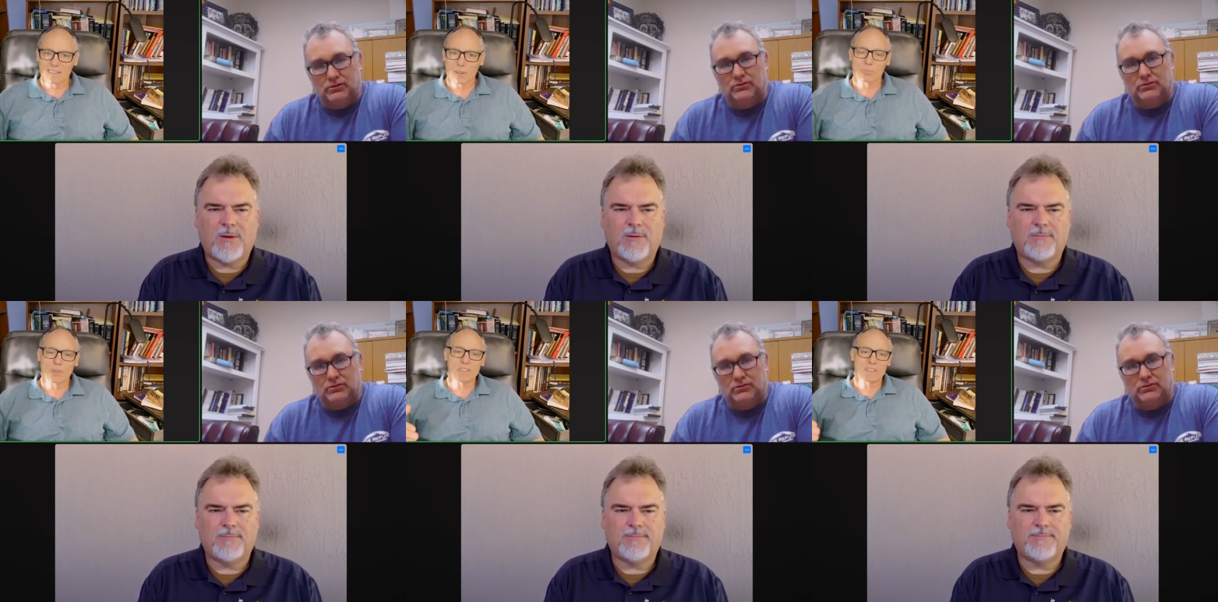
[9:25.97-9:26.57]

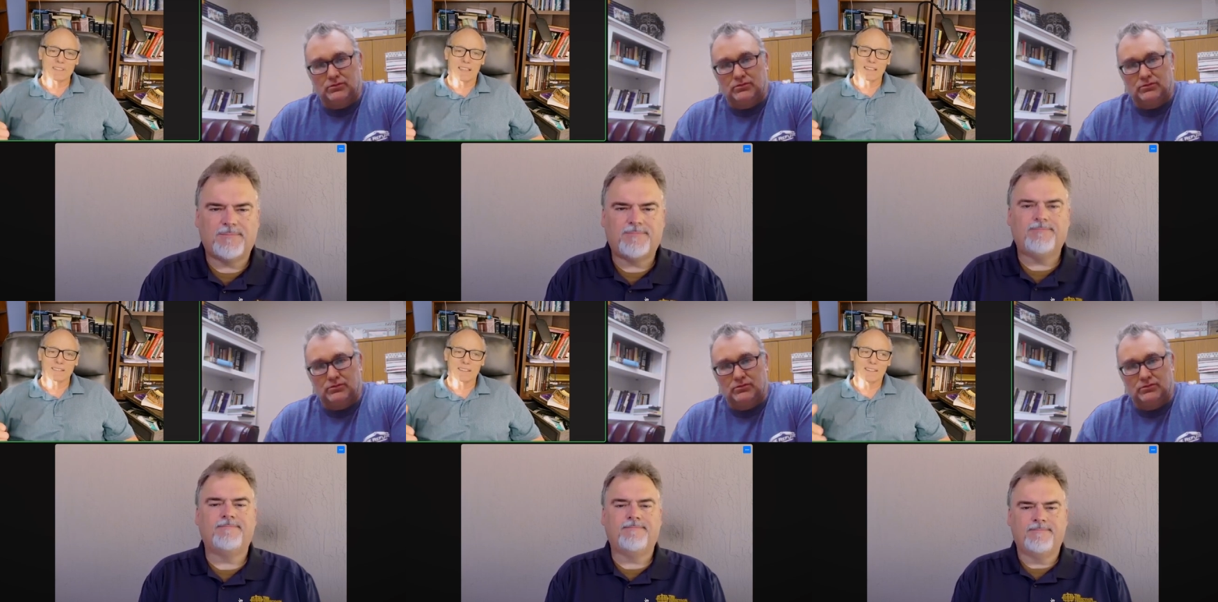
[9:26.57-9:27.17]
Speaker 1: So Bridges
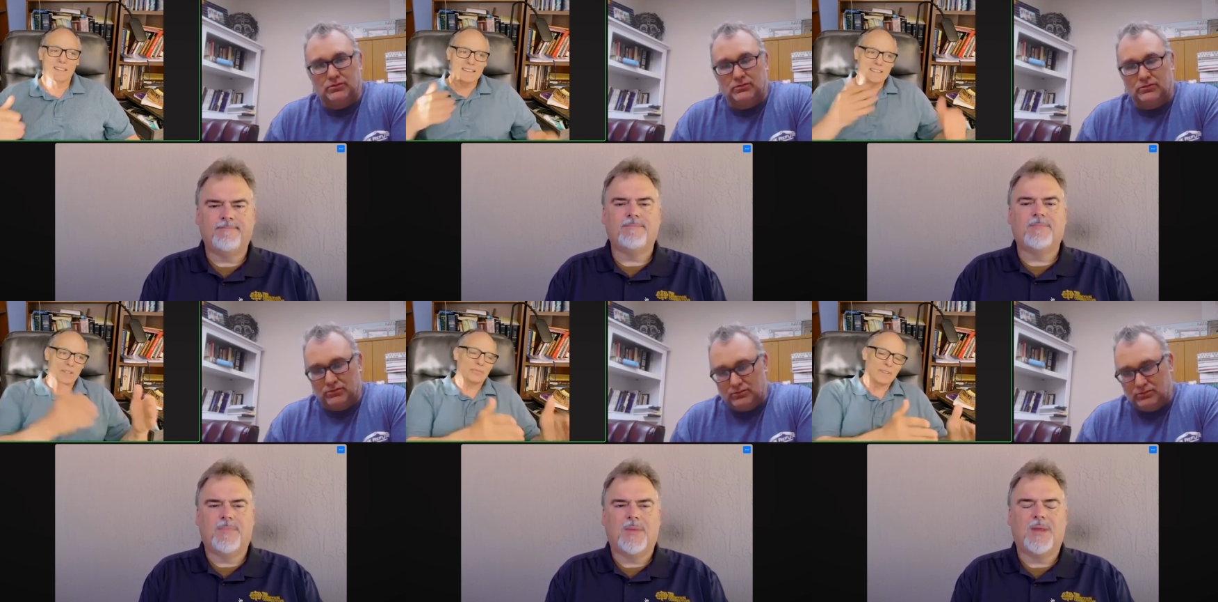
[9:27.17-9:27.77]
says it's
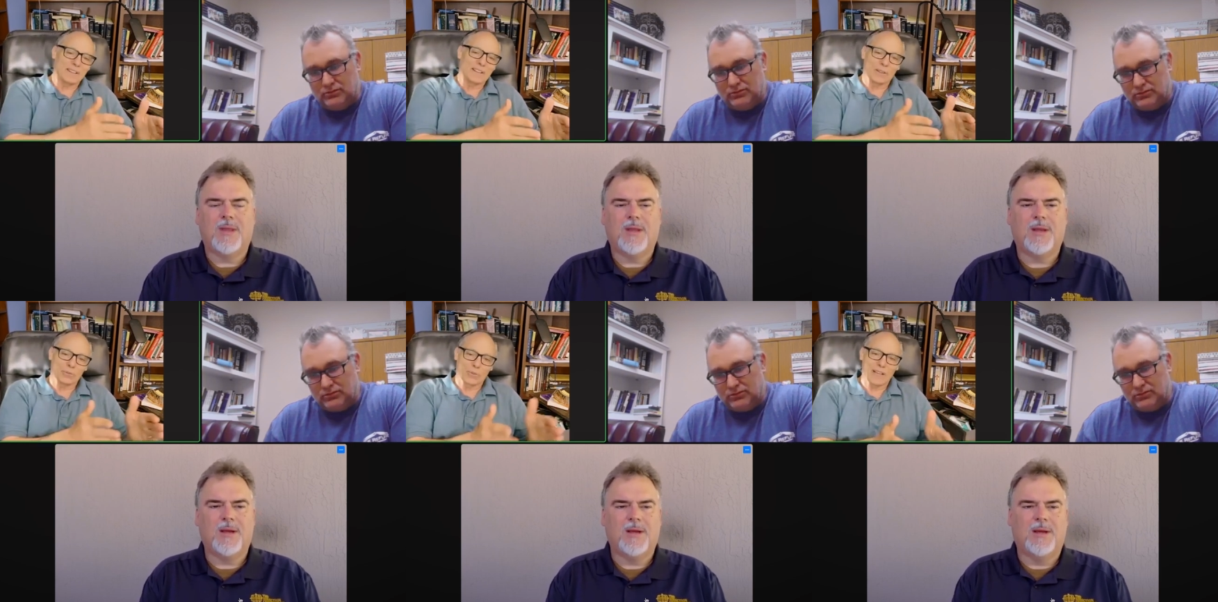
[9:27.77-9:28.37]
different
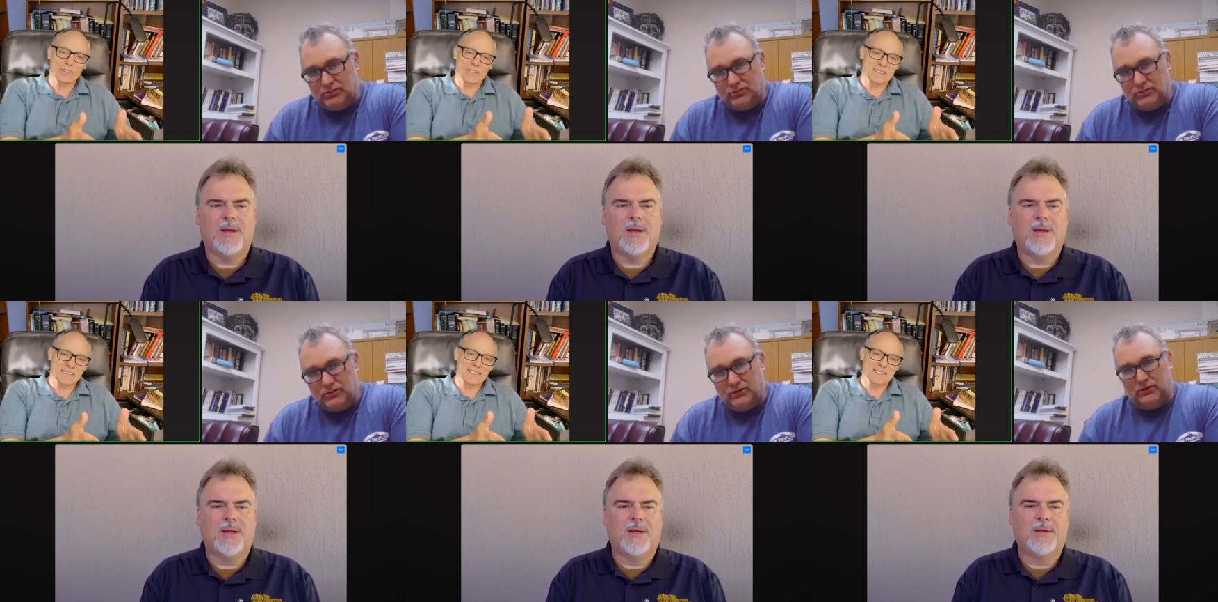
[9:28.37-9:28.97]
than
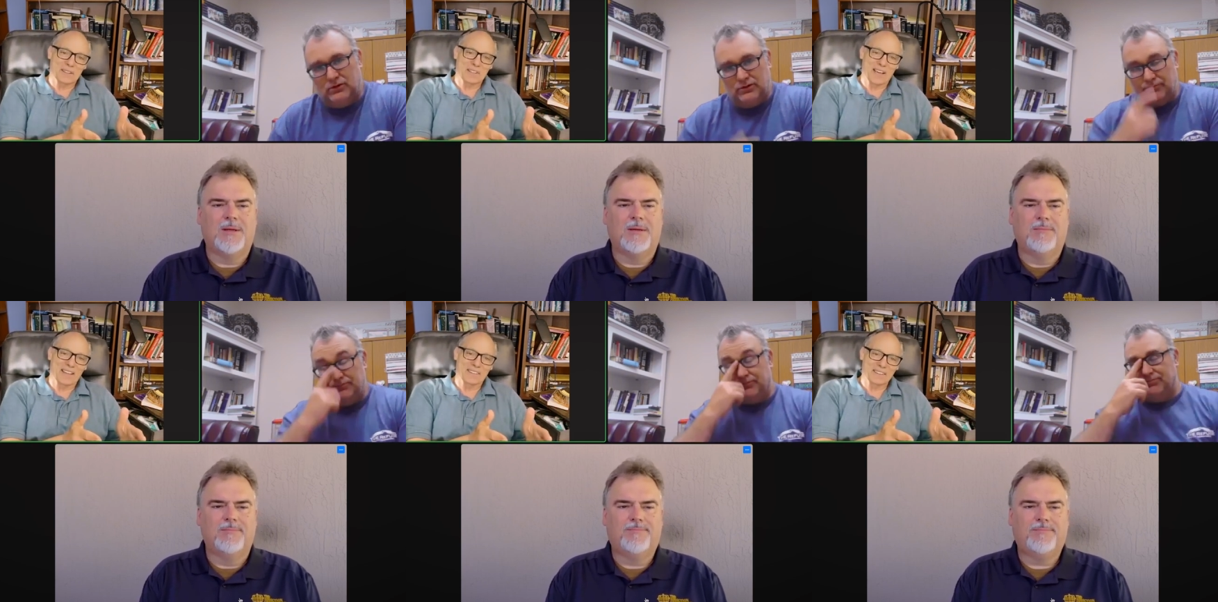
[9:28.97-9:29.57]
unrighteousness,
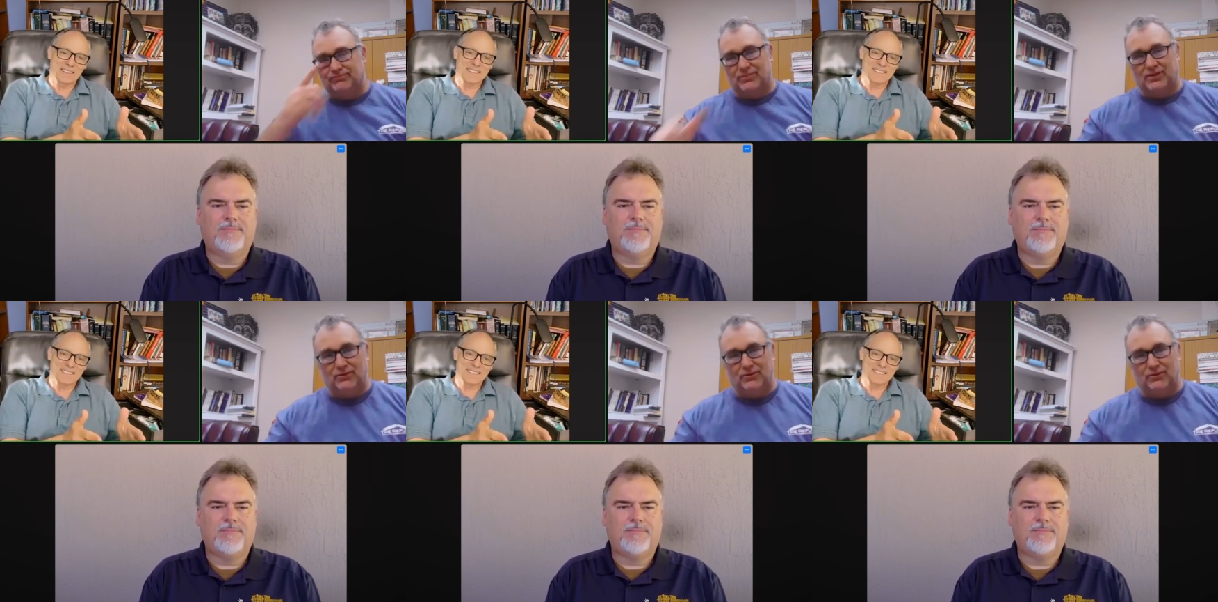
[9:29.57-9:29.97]
ungodliness.